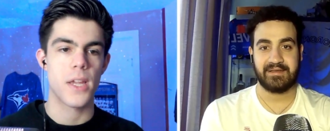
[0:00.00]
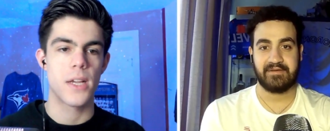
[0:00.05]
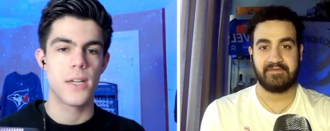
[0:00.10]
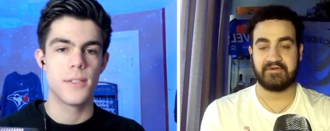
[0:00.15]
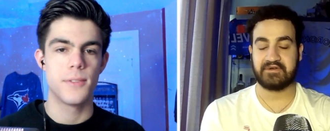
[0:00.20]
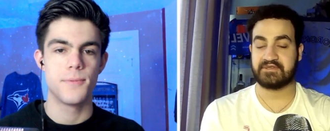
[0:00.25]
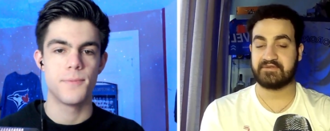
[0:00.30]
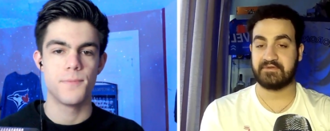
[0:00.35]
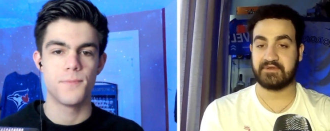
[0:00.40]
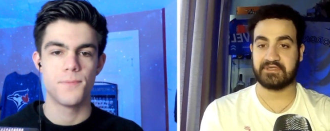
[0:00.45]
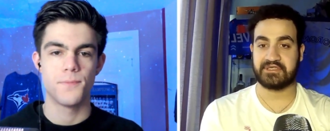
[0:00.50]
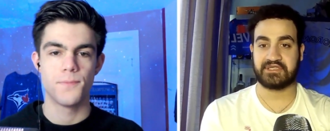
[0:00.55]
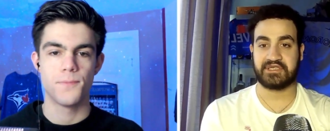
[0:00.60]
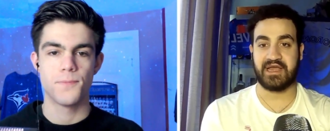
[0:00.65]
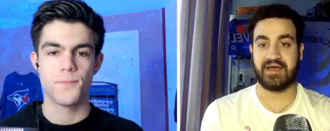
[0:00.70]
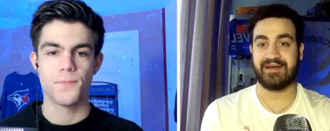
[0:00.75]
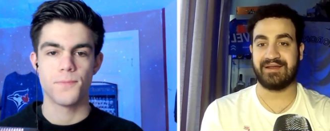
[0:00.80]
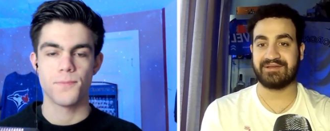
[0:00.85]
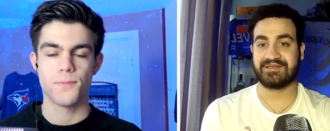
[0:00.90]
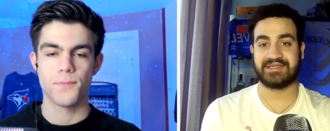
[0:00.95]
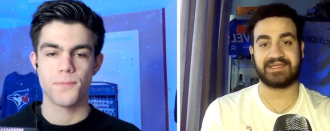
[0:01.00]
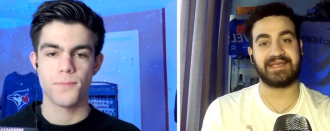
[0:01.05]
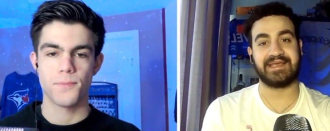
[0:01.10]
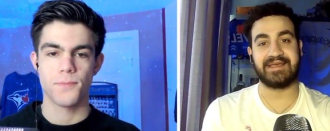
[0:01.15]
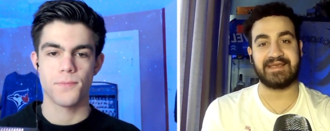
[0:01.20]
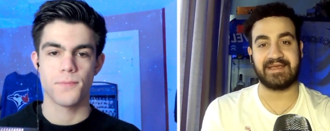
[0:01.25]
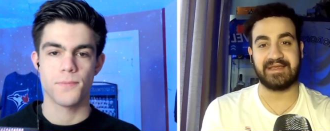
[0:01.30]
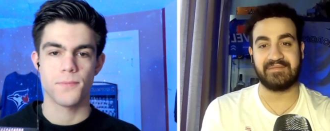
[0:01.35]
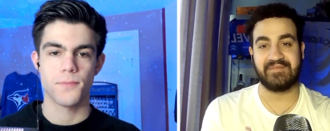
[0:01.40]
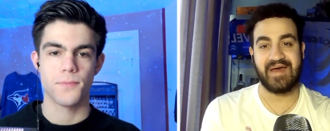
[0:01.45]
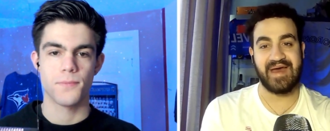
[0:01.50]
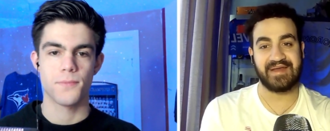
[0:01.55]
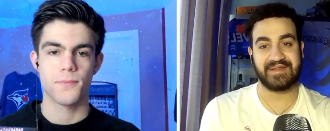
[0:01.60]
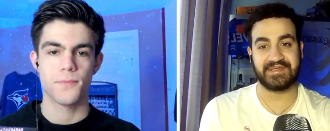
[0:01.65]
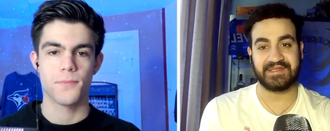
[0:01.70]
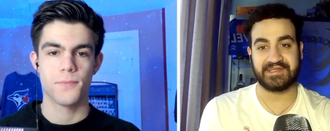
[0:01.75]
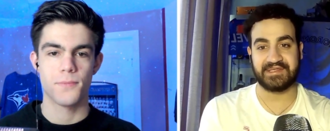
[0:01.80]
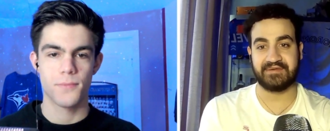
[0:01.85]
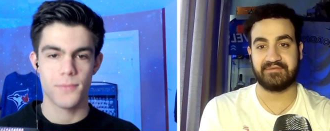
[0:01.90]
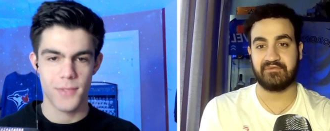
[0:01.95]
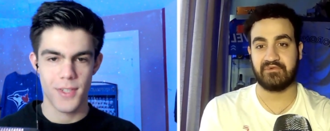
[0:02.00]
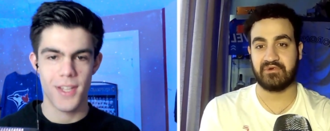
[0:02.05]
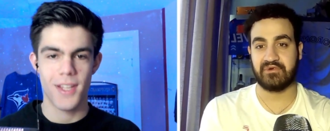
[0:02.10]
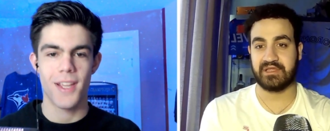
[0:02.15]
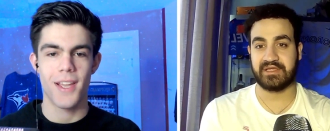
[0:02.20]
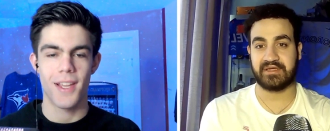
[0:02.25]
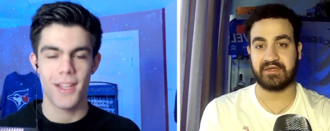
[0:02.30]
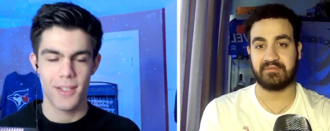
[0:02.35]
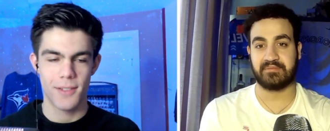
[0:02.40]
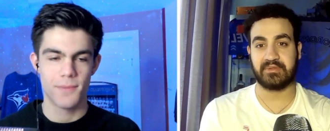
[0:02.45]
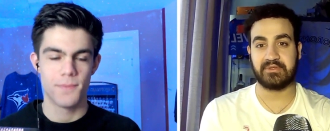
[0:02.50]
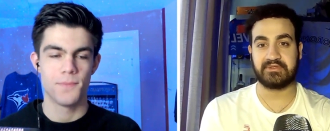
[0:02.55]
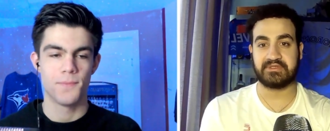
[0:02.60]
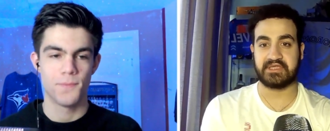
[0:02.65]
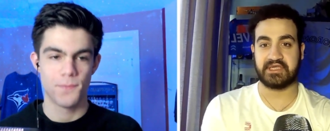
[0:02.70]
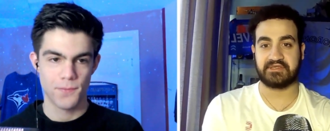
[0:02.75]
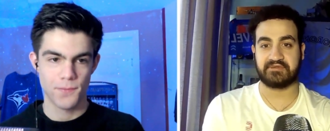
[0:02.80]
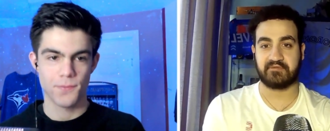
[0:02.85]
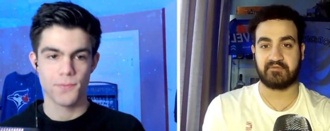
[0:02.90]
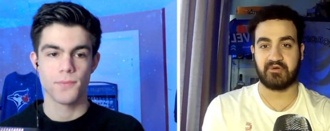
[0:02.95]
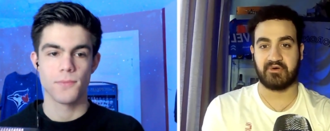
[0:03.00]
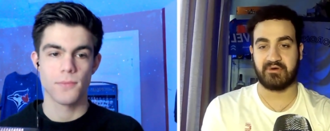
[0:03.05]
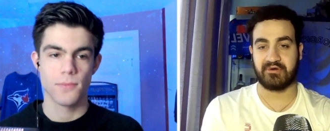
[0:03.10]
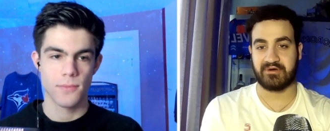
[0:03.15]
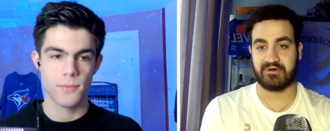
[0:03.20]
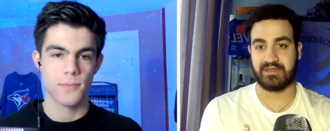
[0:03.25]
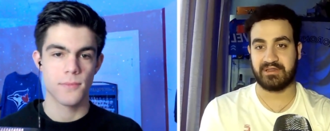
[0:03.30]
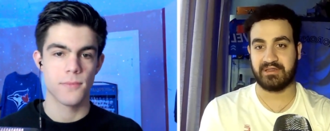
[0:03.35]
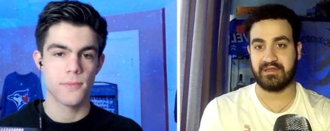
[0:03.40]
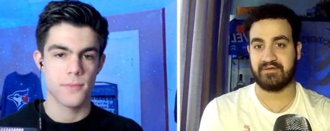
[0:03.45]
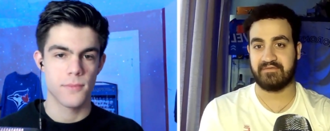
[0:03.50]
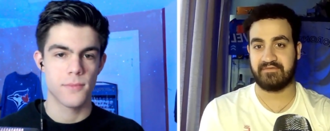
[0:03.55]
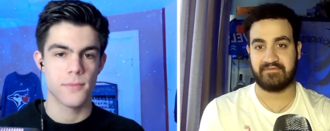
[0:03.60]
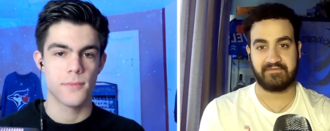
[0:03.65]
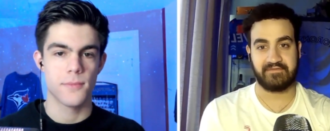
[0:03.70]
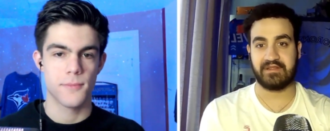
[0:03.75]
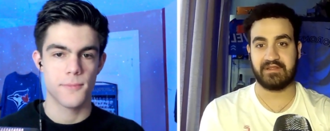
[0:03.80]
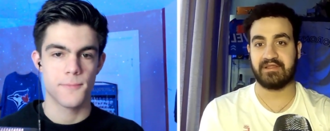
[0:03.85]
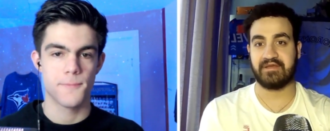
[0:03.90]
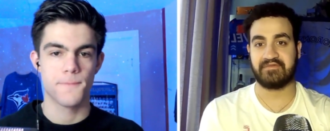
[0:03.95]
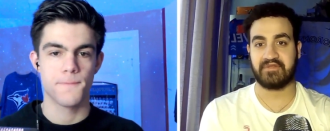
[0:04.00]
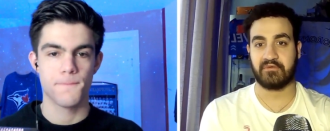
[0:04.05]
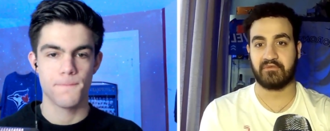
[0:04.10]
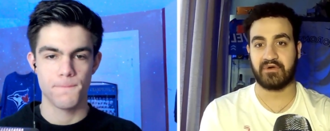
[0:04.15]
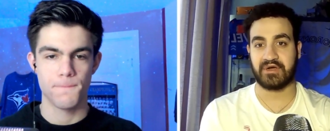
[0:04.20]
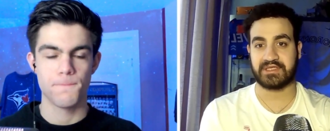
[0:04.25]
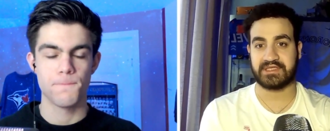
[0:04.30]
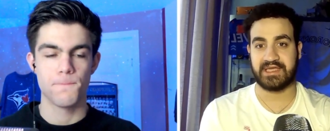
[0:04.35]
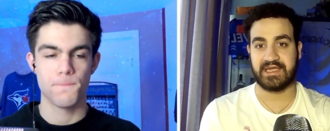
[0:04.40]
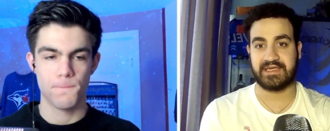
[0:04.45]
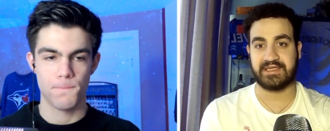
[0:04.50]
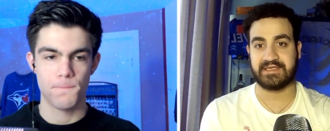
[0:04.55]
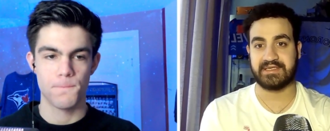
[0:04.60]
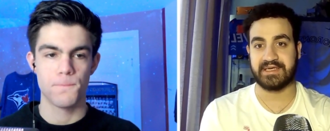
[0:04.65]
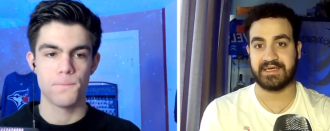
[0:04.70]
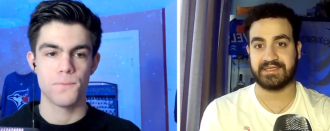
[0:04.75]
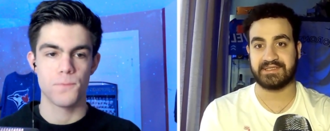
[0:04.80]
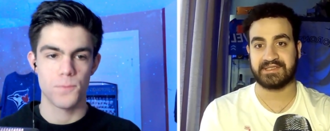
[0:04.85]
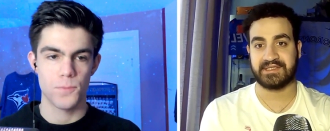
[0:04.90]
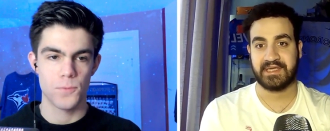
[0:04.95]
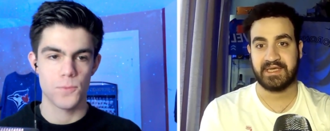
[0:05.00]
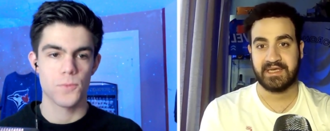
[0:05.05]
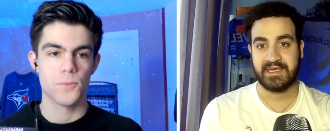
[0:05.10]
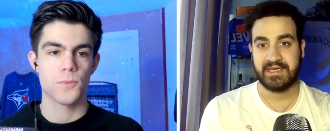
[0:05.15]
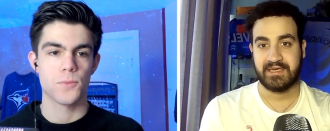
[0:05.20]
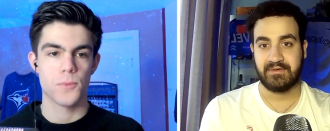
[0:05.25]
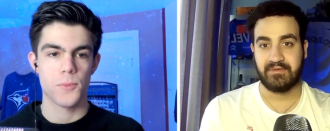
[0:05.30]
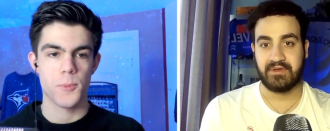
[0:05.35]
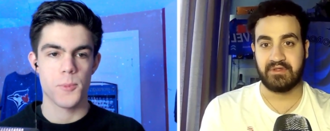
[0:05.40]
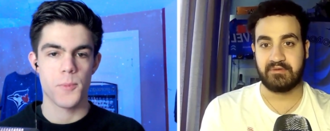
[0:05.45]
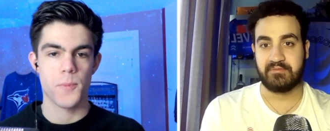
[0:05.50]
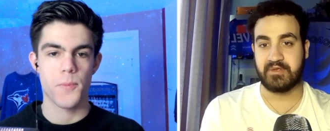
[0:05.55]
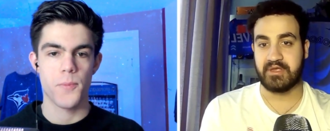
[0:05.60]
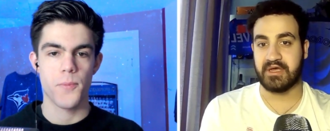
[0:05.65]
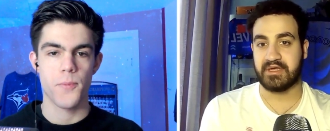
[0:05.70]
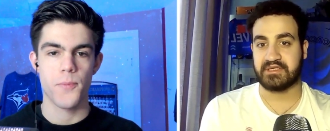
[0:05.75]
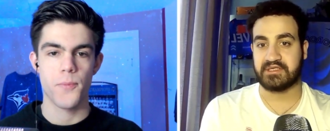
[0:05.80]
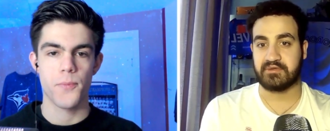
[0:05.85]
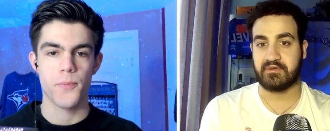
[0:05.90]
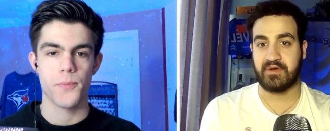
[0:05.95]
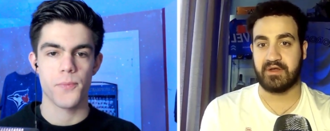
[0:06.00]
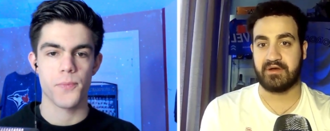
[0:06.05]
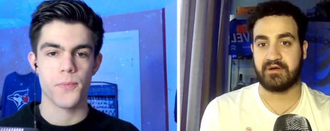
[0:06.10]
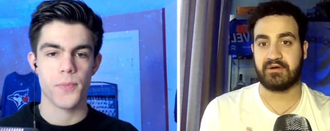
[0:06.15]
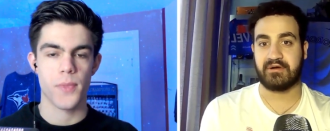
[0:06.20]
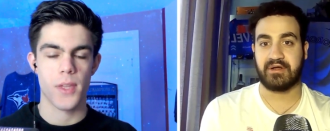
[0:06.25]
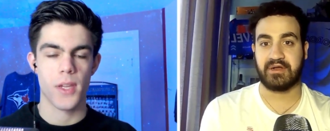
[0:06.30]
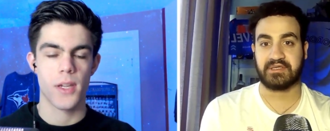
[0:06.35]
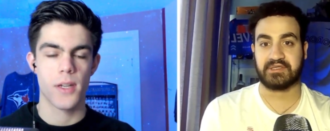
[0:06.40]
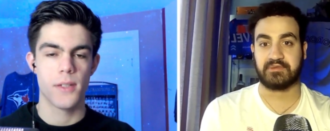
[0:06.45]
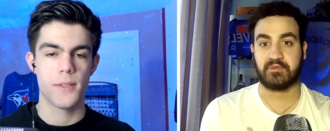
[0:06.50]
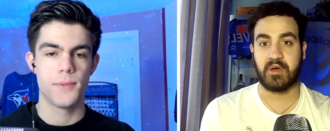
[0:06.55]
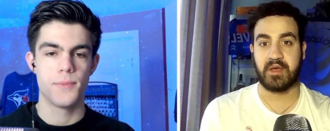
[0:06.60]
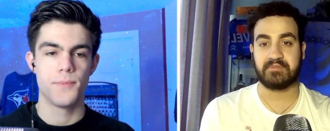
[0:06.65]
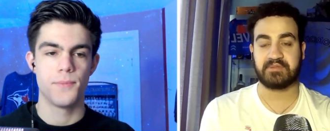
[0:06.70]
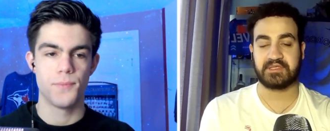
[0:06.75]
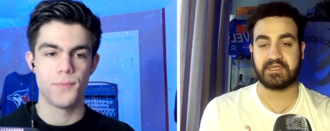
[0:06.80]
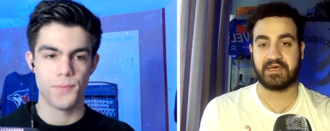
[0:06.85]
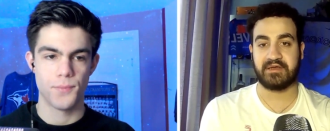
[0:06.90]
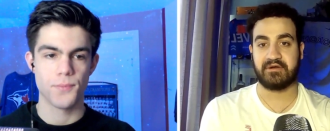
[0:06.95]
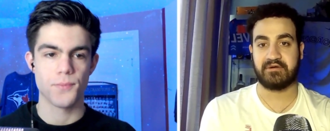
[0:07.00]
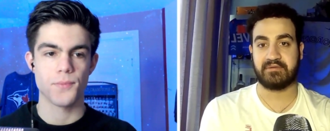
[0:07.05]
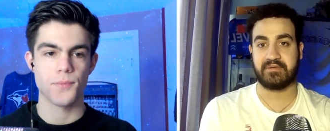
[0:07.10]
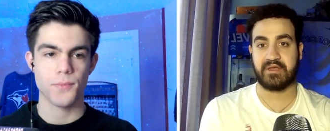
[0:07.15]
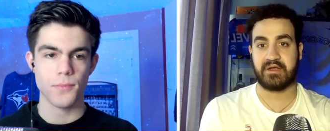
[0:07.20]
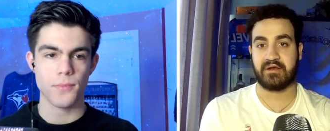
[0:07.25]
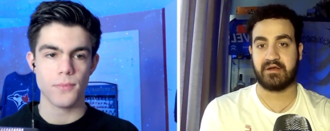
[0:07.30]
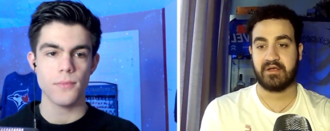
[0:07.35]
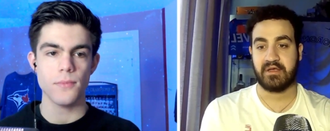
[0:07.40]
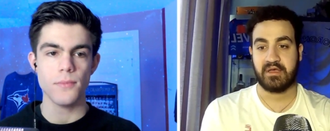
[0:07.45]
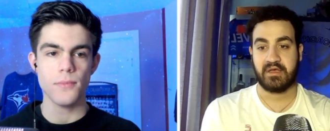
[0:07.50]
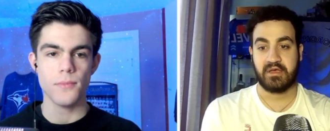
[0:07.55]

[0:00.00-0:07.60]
Speaker 1: First of all, shout out to Keegan Matheson, really yeah. good Blue Jays reporter. I love I love the work that he does, whether it be on Twitter or on his website over there.